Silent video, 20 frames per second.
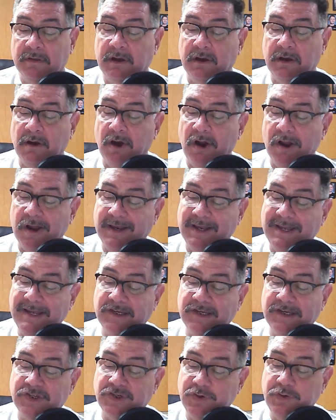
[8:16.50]
There are at
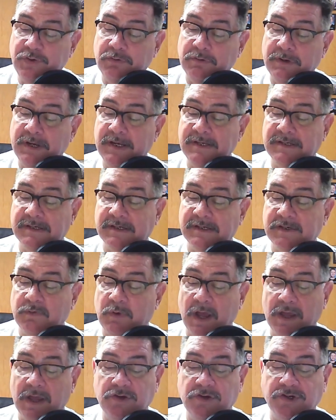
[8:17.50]
least two reasons
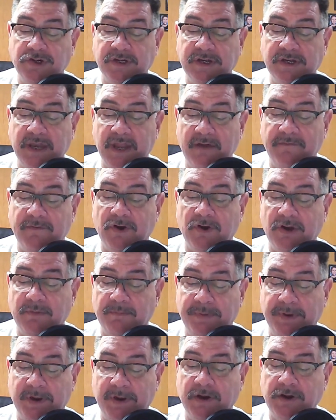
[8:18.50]
why you should never
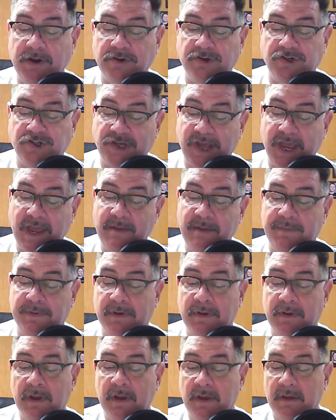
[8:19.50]
compare your shape,
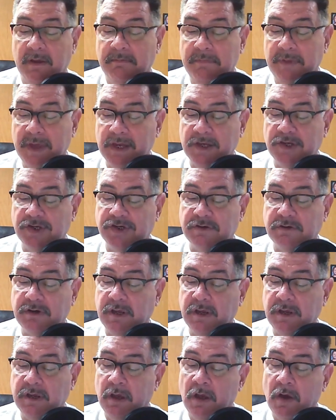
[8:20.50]

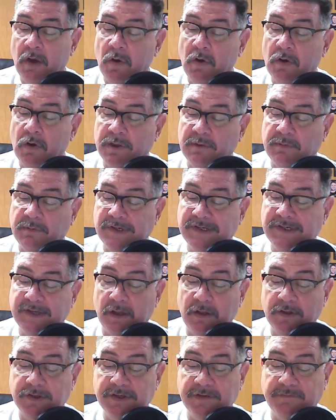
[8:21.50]
ministry, or the
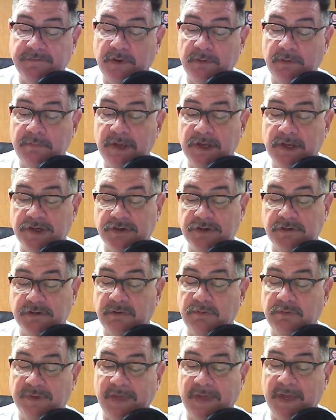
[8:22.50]
results of your ministry
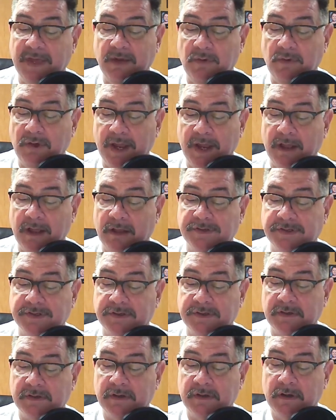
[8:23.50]
with anyone
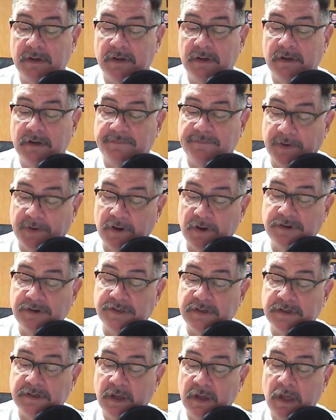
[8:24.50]
else.
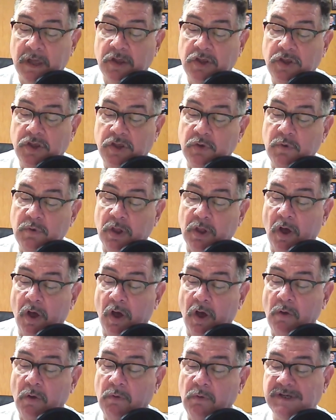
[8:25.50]
First, you will
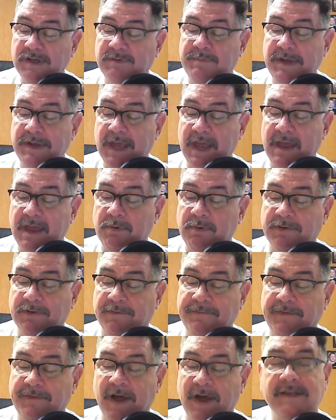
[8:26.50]
always be able to
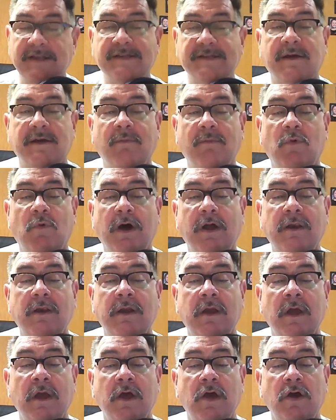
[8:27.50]
find
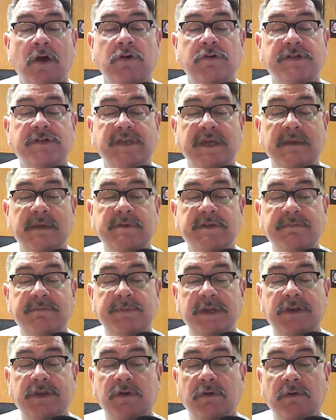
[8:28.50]
someone who seems to
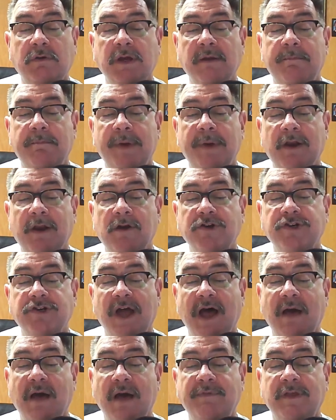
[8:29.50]
be doing a better
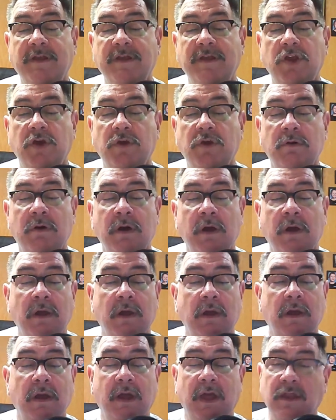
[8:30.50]
job than you,
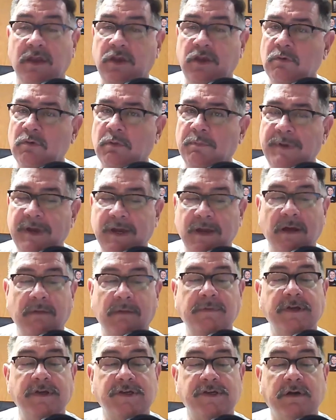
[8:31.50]
and you will
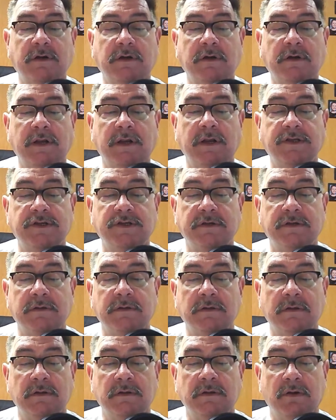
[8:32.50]
become discouraged.
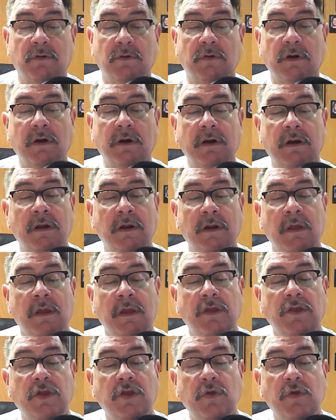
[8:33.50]
Or
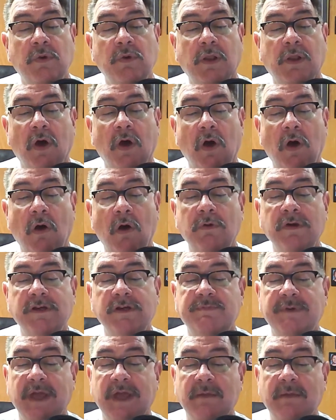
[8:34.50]
you will always
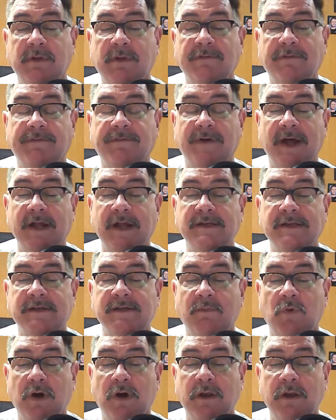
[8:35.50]
be able to find
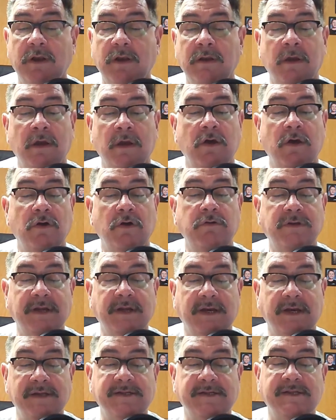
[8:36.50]
someone who
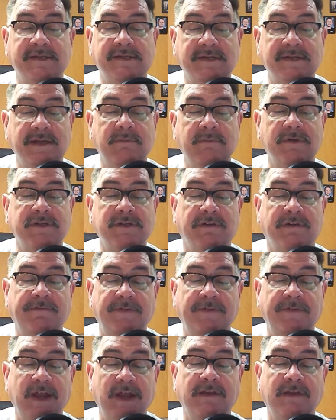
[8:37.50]
doesn't seem as
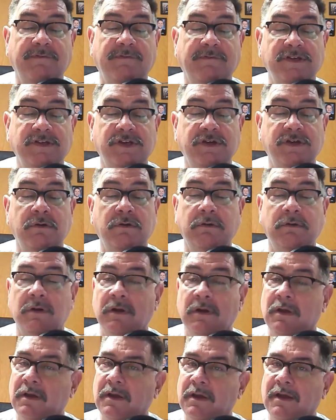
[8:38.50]
effective as you,
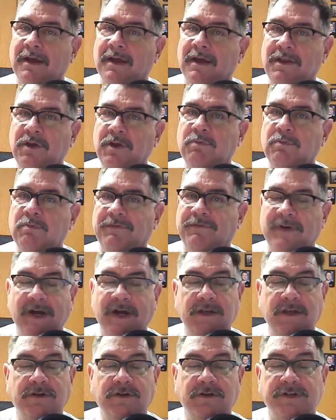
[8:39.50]
and you will
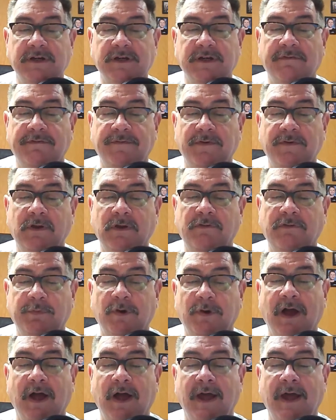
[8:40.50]
find yourself full of
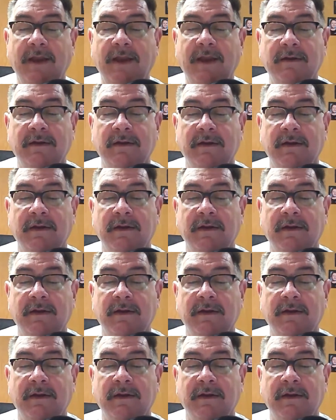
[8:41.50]
pride.